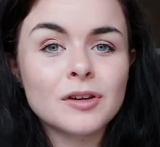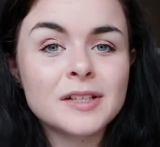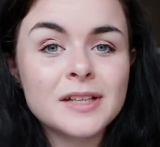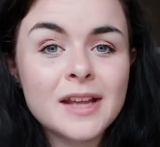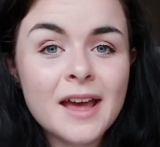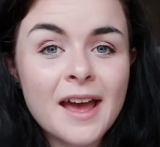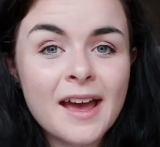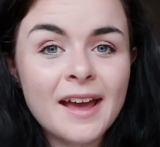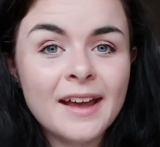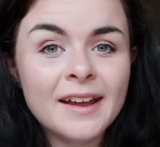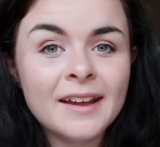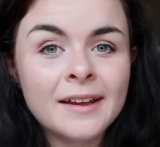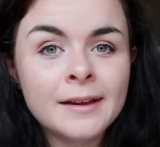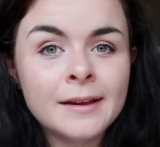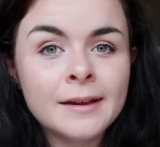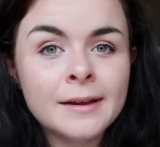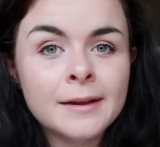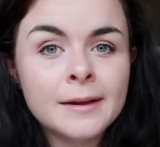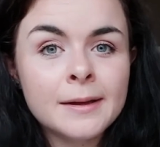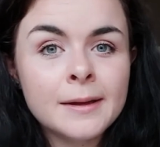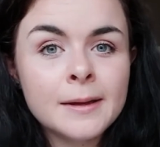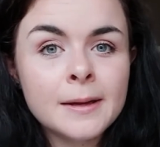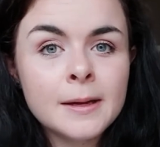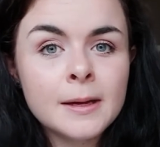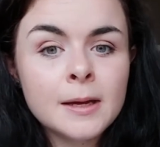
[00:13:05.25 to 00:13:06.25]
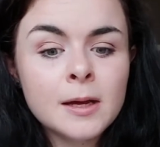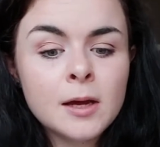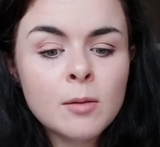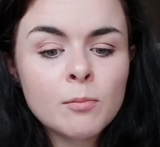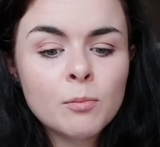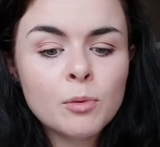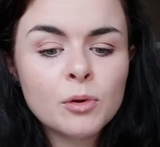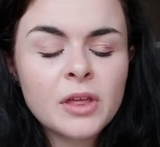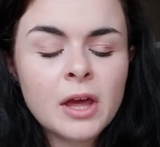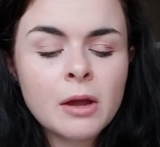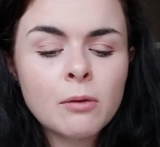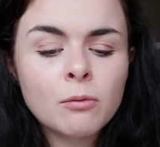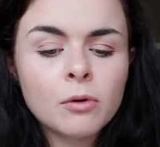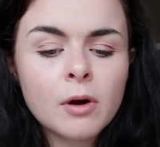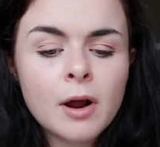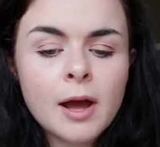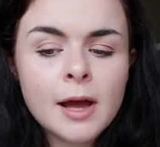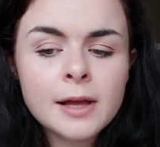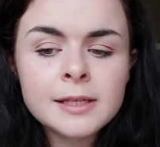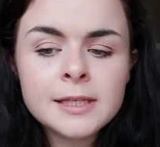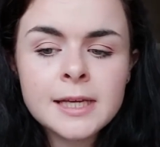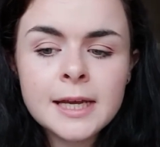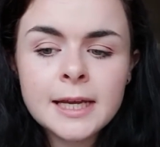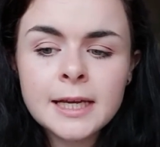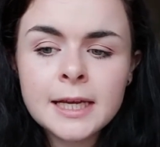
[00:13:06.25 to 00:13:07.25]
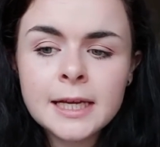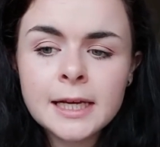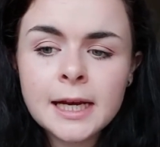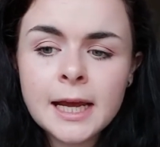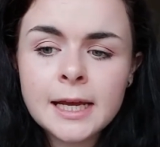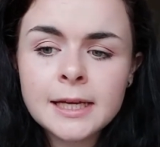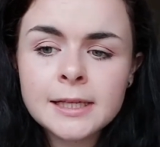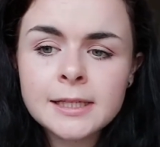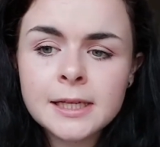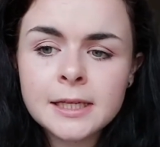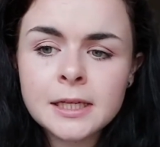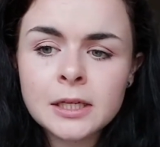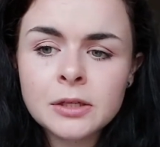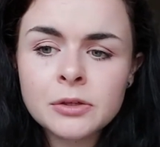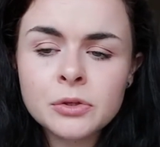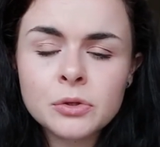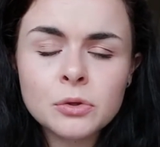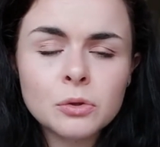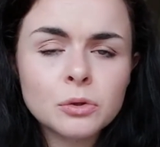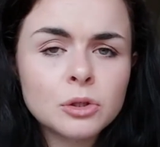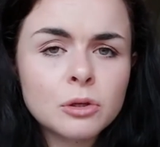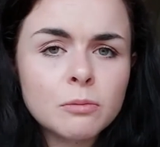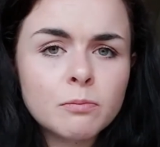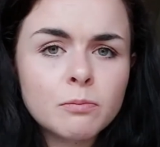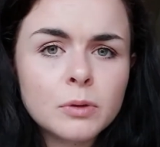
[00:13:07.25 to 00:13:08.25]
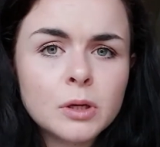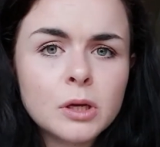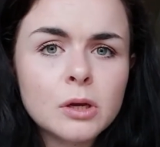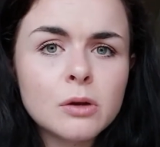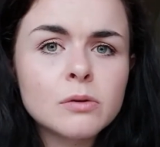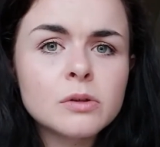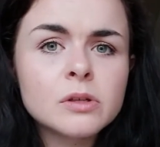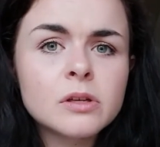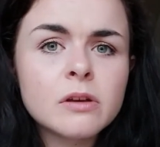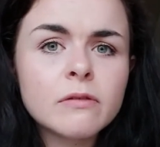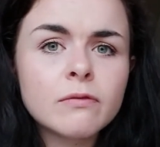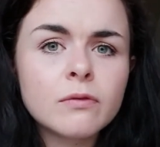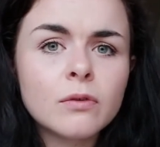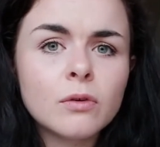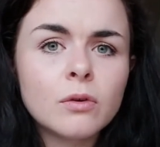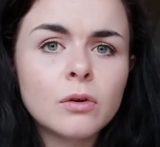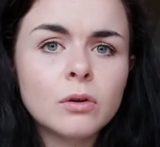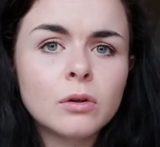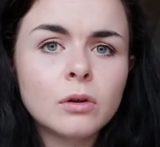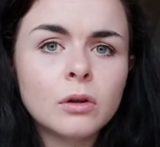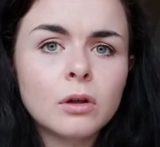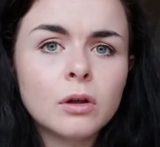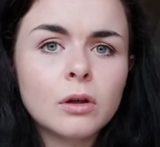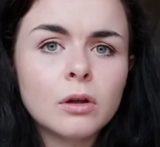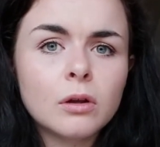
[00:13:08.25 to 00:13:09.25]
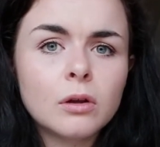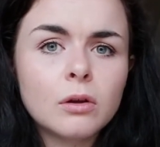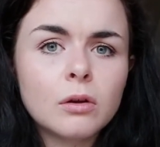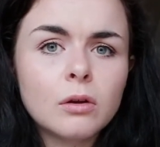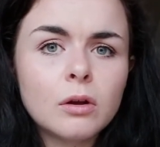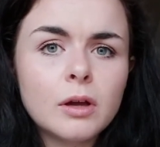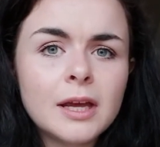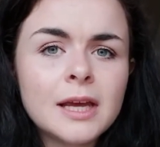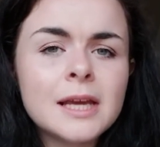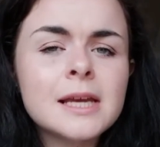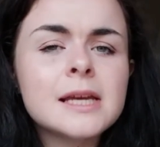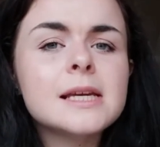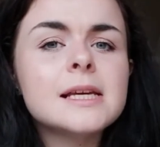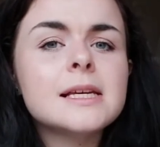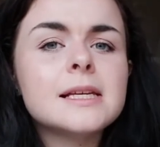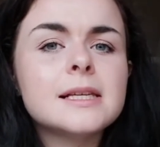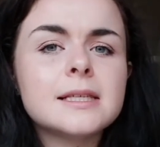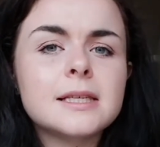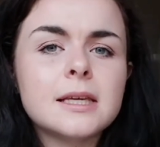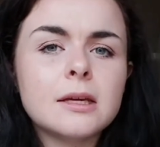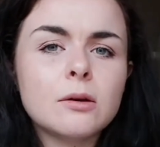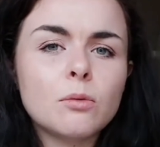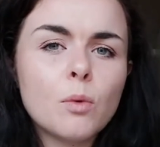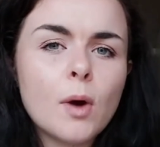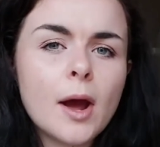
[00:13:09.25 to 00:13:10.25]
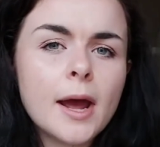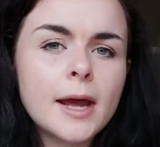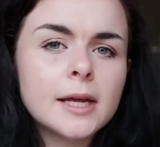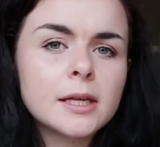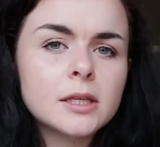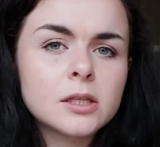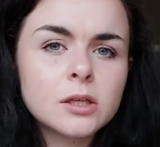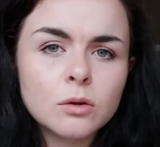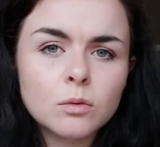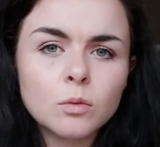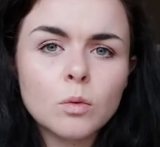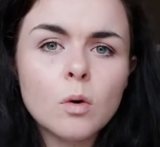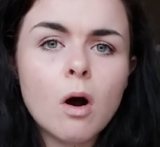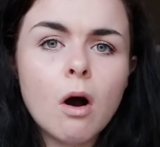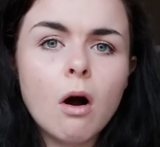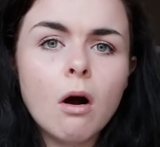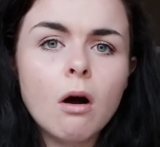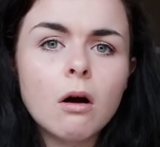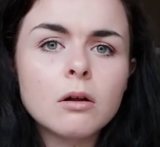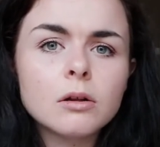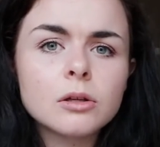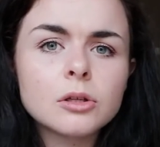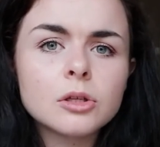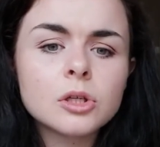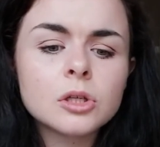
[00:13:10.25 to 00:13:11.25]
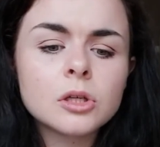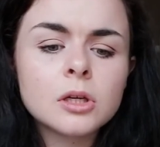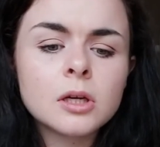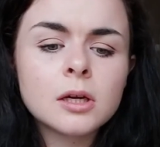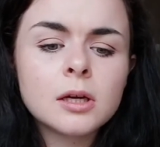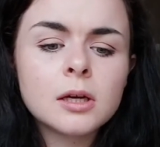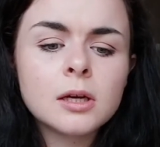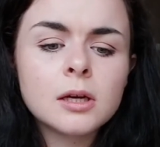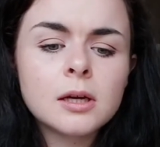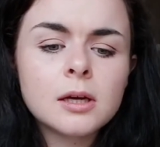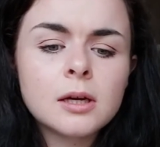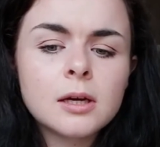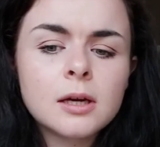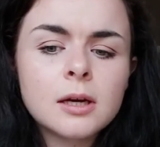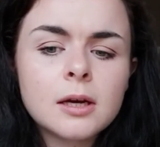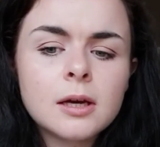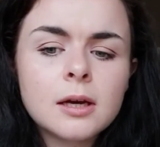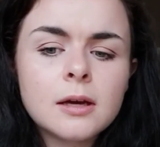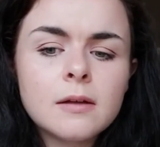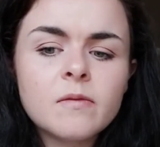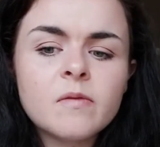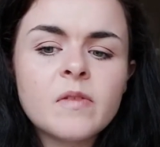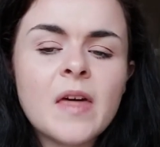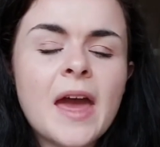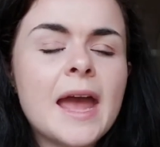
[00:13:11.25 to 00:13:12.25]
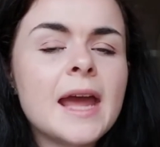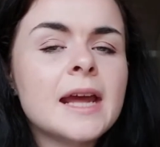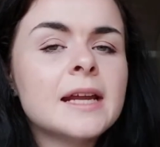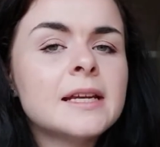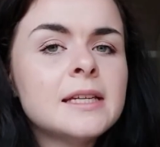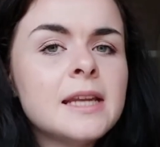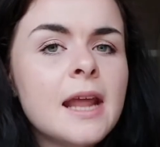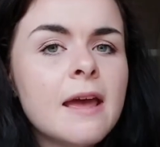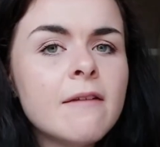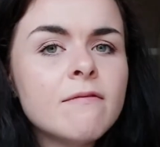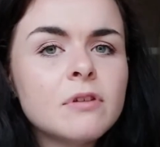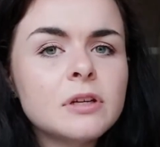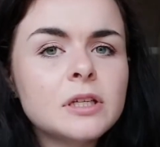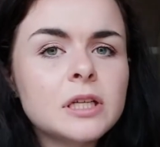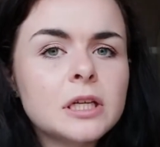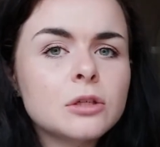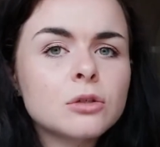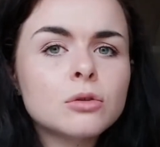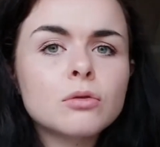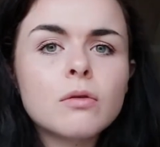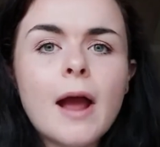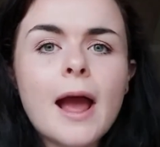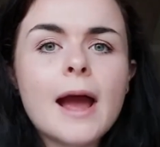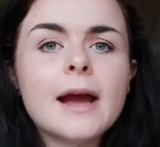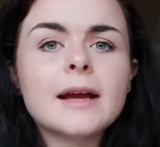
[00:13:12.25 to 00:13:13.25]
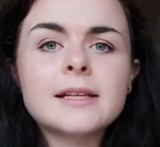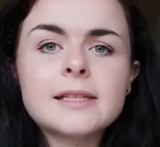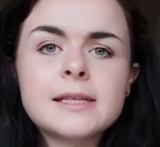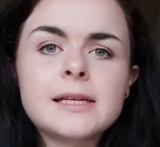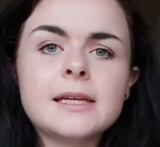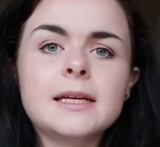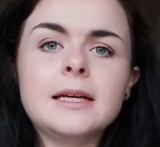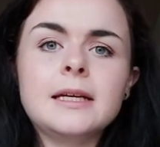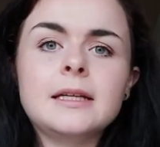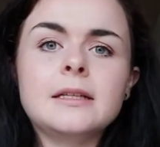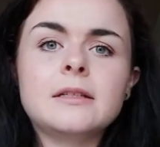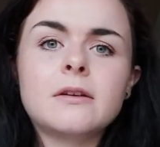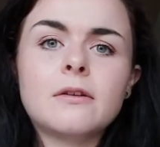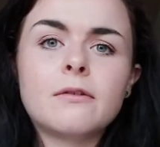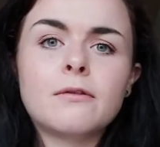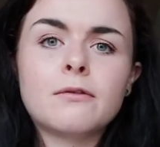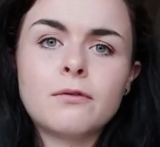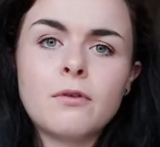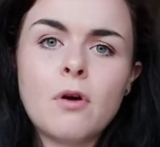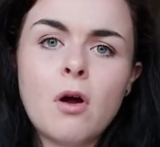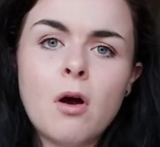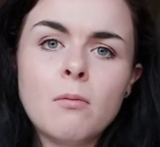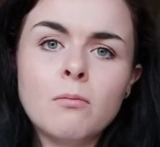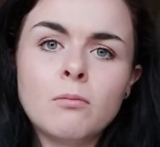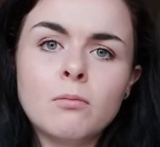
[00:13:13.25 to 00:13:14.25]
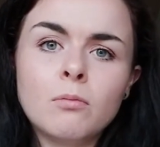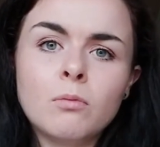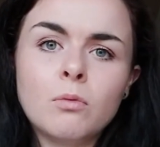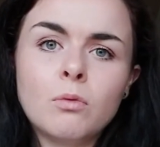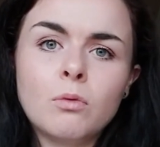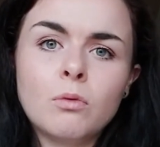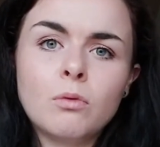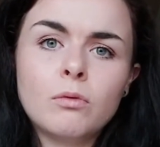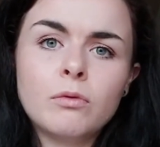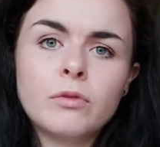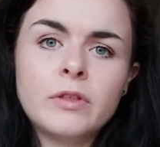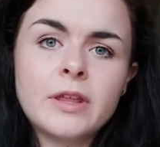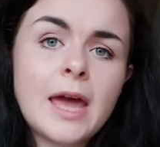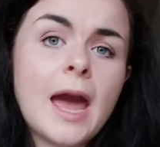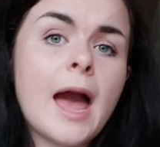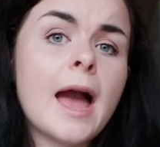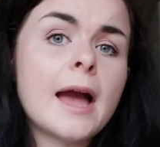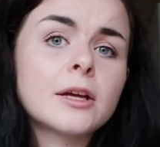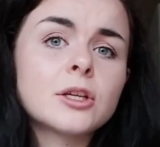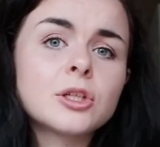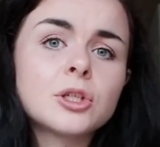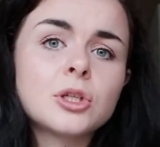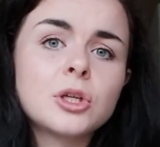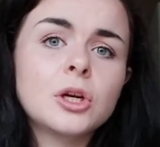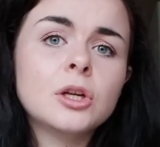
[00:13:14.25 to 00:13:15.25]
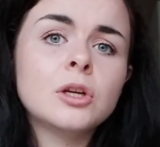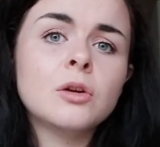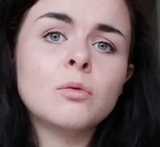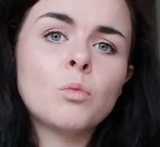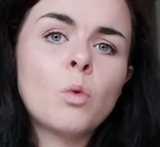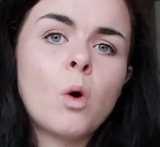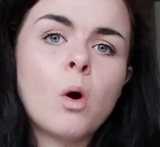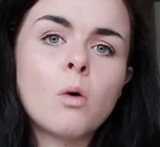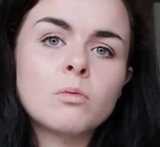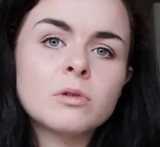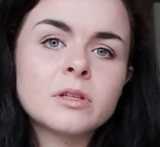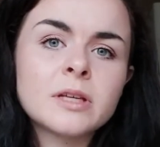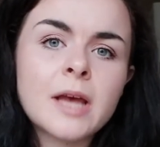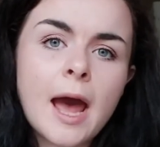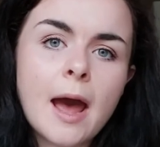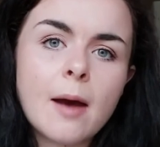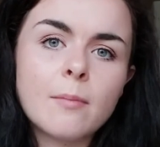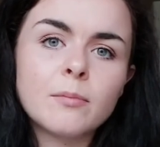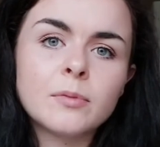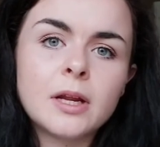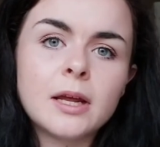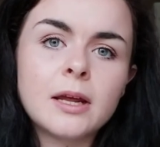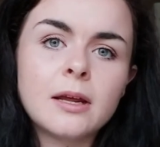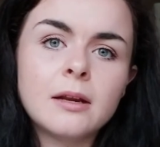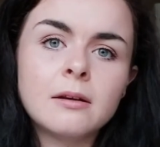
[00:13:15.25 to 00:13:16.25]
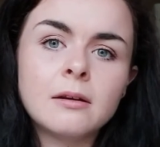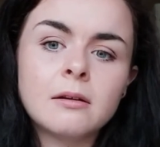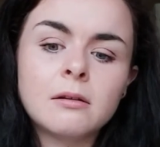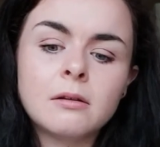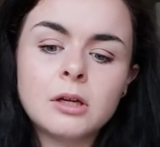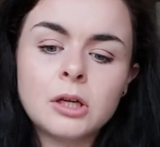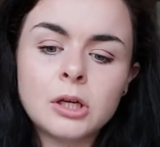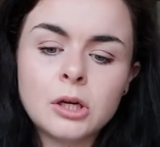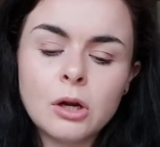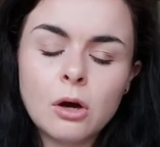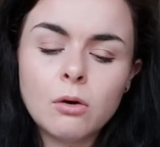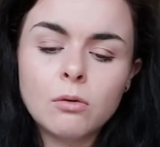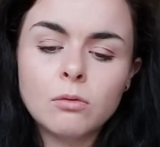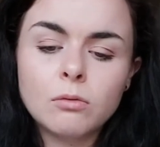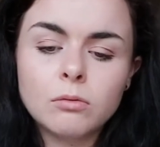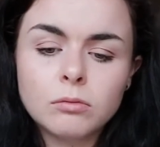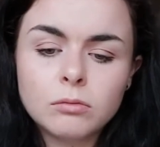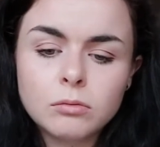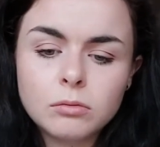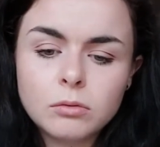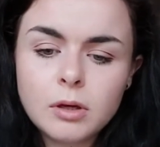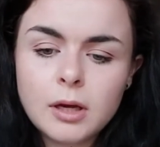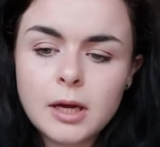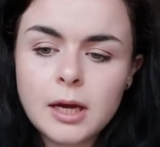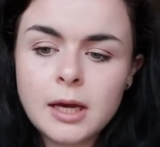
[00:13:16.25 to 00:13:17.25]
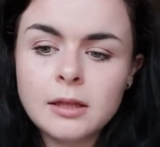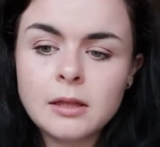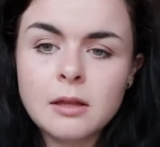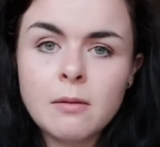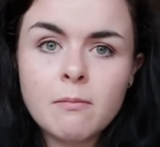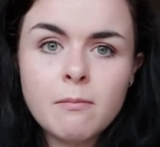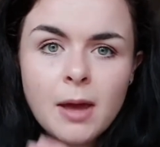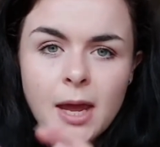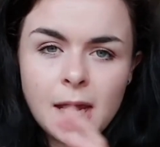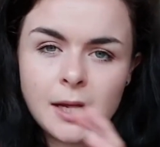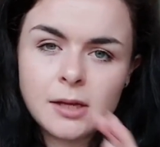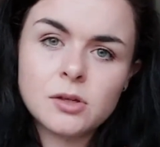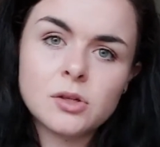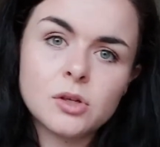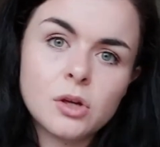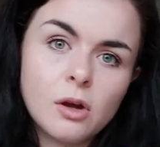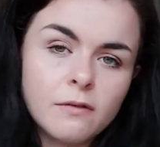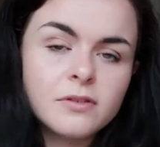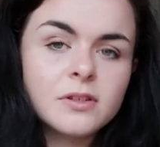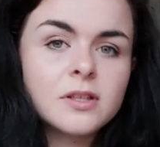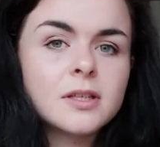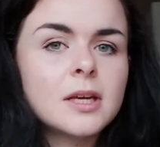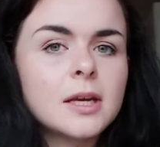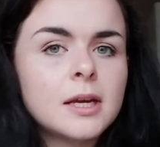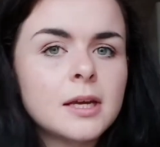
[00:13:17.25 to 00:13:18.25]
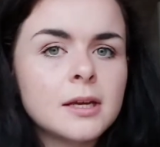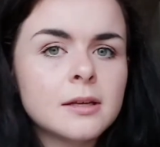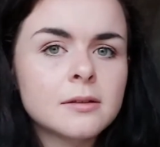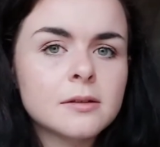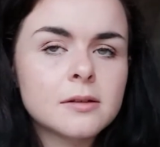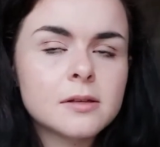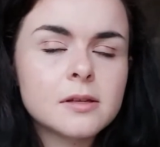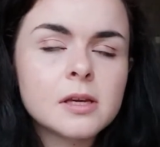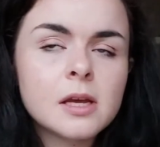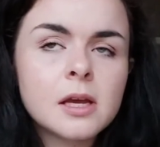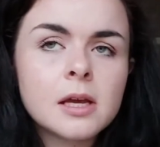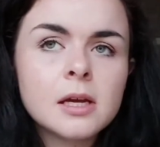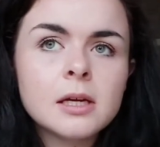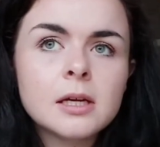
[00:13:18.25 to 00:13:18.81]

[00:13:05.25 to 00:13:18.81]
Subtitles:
day, but they were articulated in such a beautiful, easy way to watch that it never detracted from the action and what was happening, you know, in the main sort of scenes.